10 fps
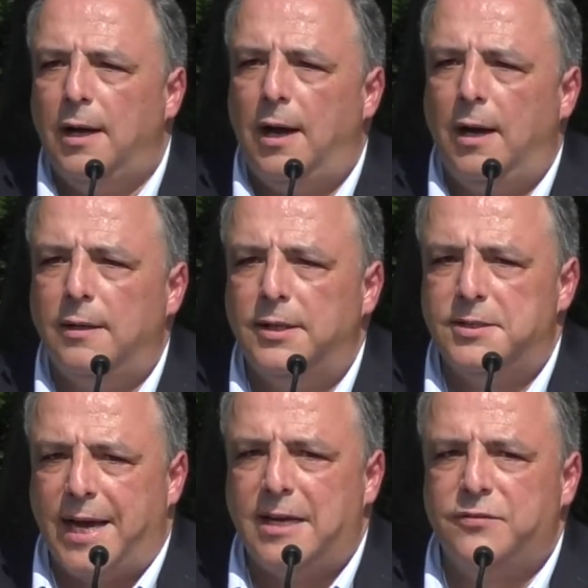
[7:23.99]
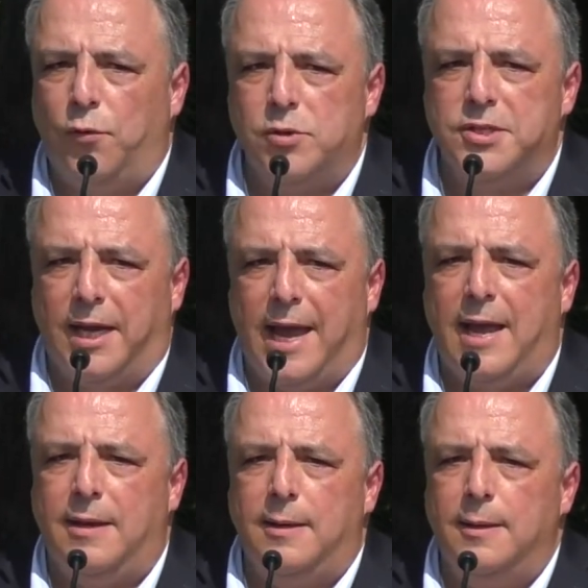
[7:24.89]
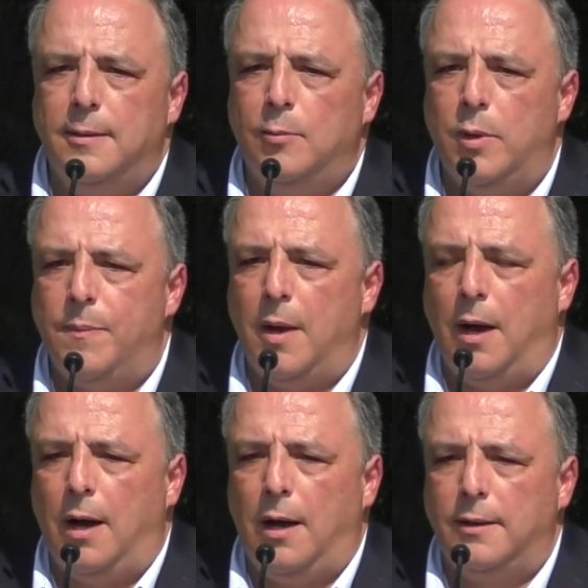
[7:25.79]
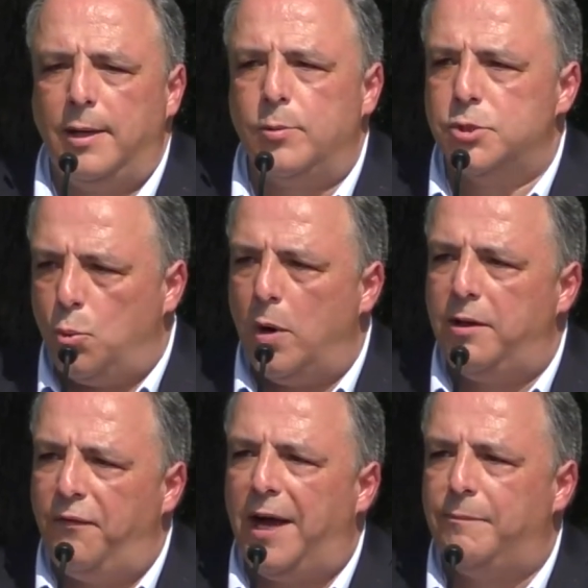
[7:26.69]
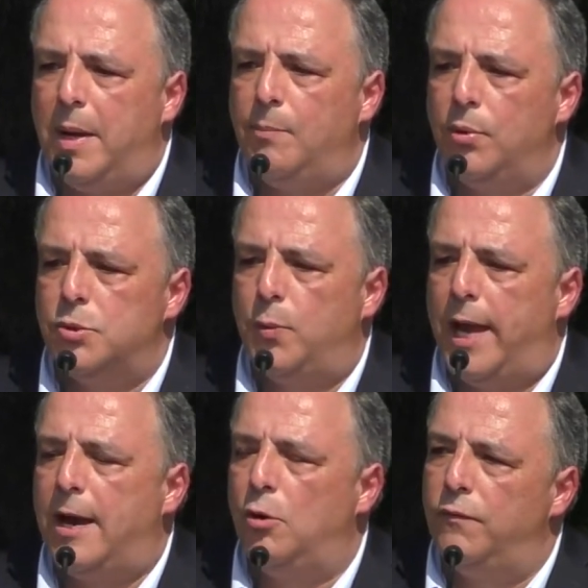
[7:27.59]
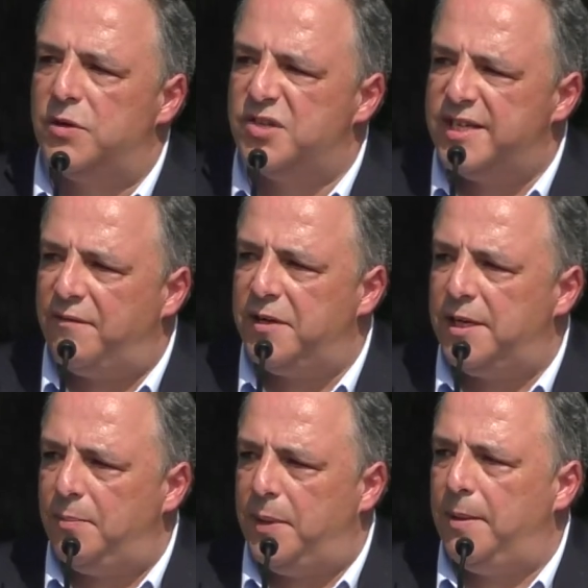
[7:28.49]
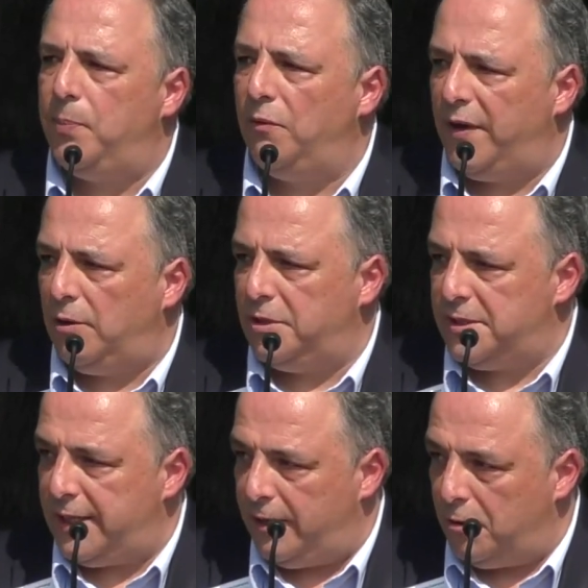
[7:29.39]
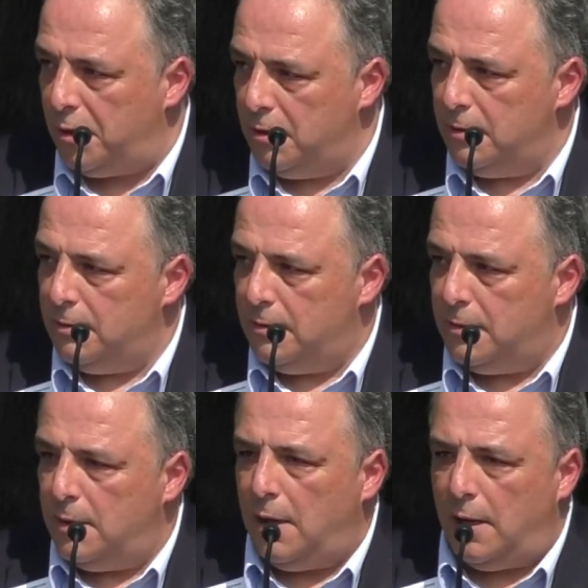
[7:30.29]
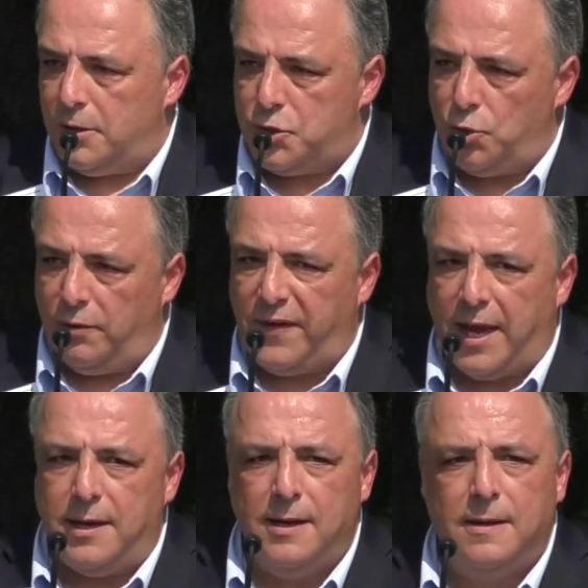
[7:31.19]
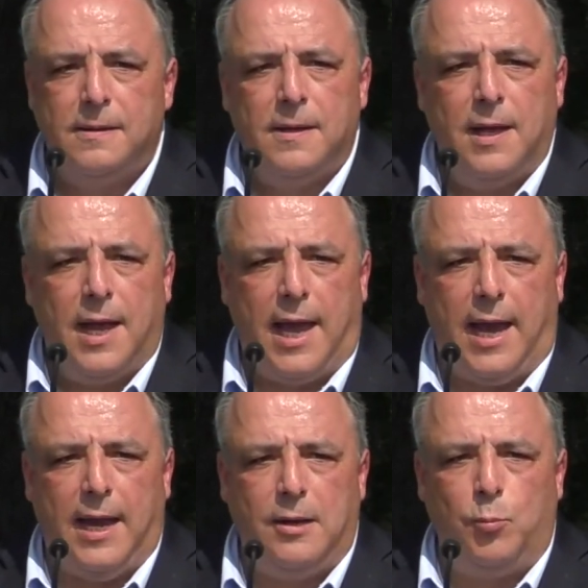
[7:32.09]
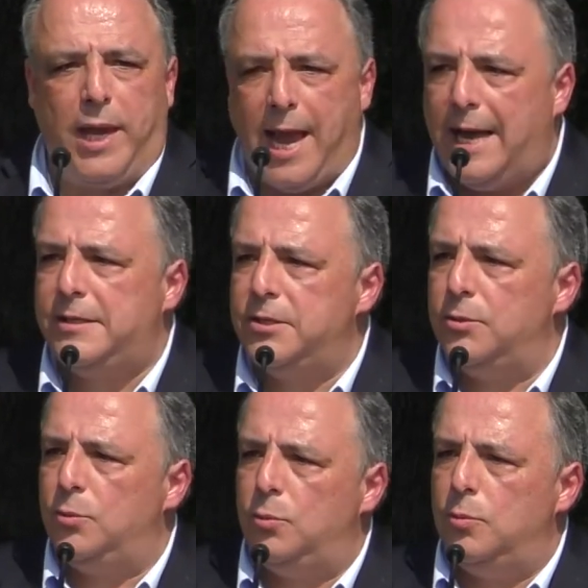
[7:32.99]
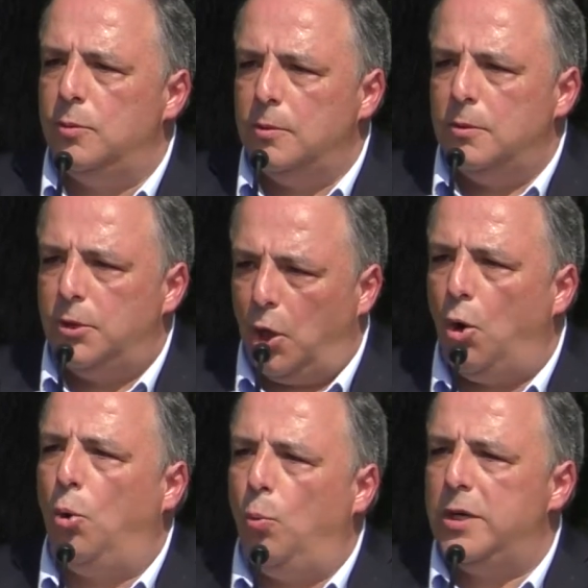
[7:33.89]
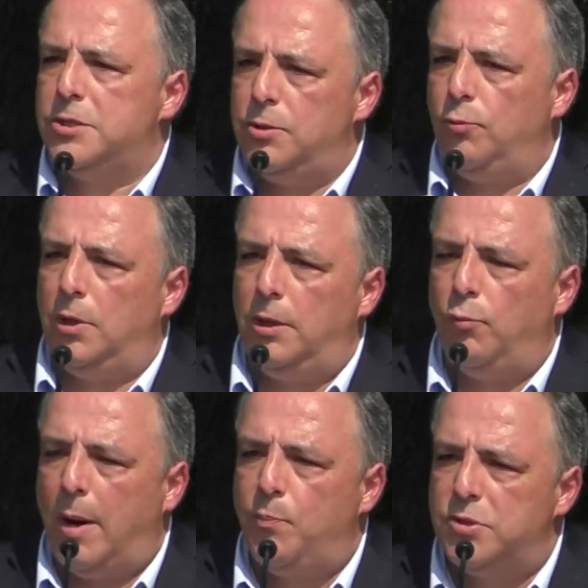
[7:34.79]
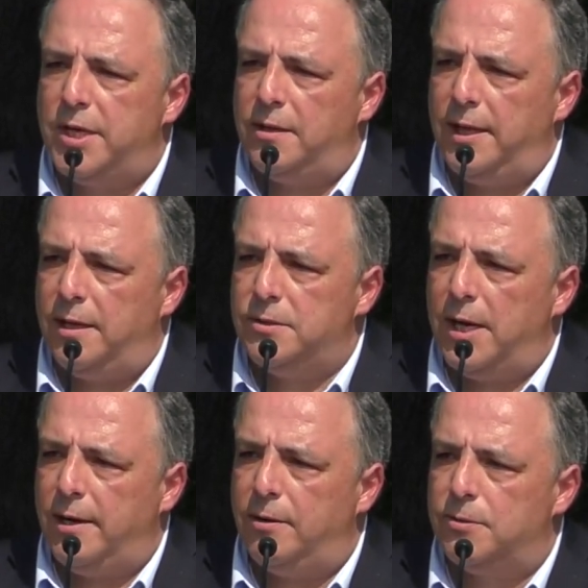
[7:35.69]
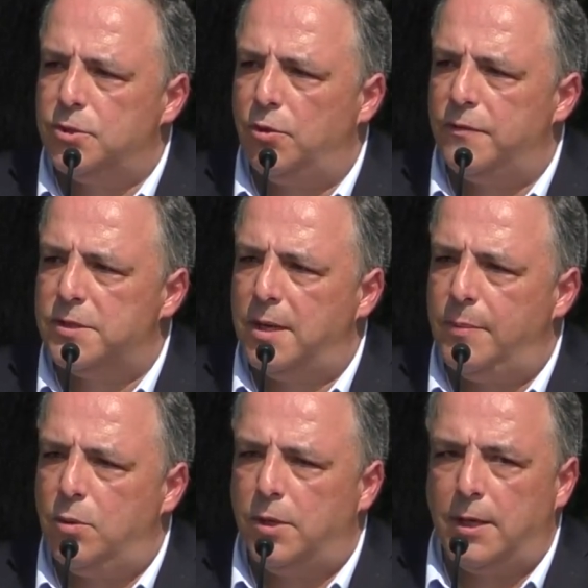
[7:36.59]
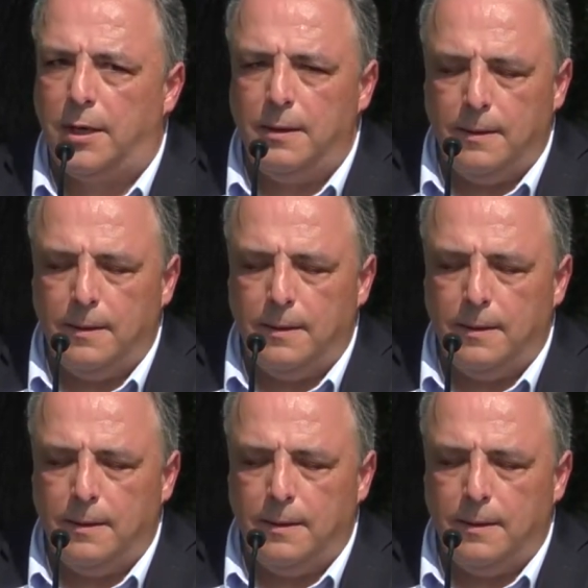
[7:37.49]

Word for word: Uh, the task force again, we uh, there was 25 members. We had over 70 people volunteer on a survey, and we had to. The goal was to really represent the entire service community.